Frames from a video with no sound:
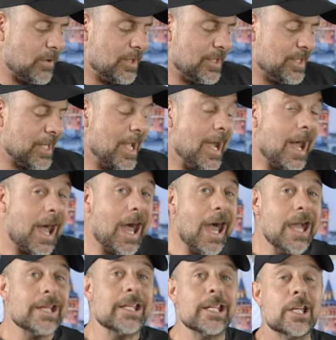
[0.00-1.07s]
on this thing.
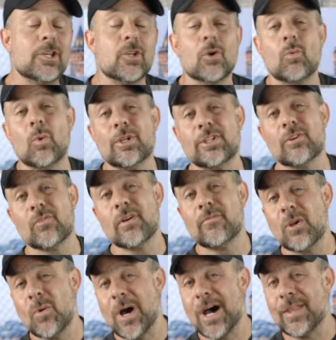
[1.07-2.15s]
I need to do a one year
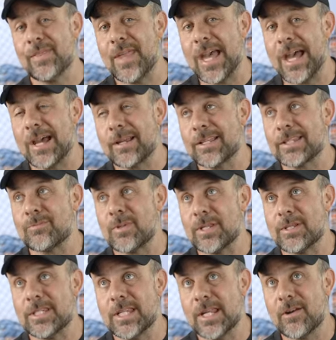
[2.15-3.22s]
review on that because we
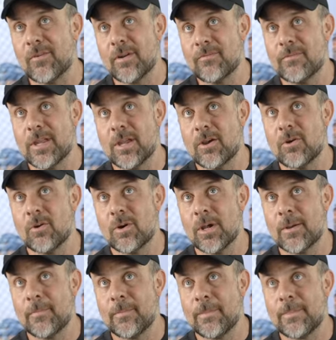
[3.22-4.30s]
did a review
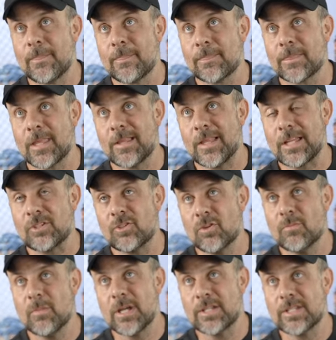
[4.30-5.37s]
like
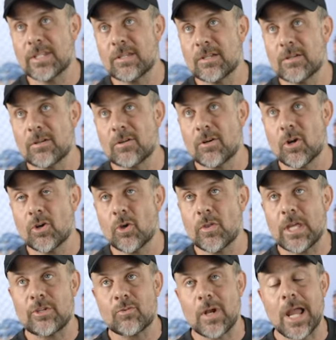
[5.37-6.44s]
two months. Oh no,
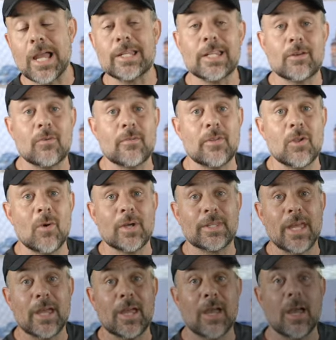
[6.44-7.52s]
that's right. I did a review on
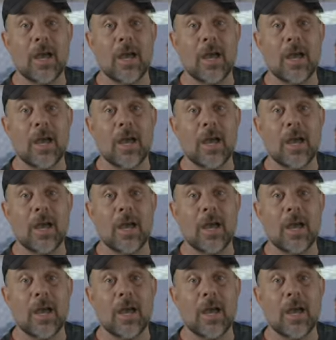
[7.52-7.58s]
that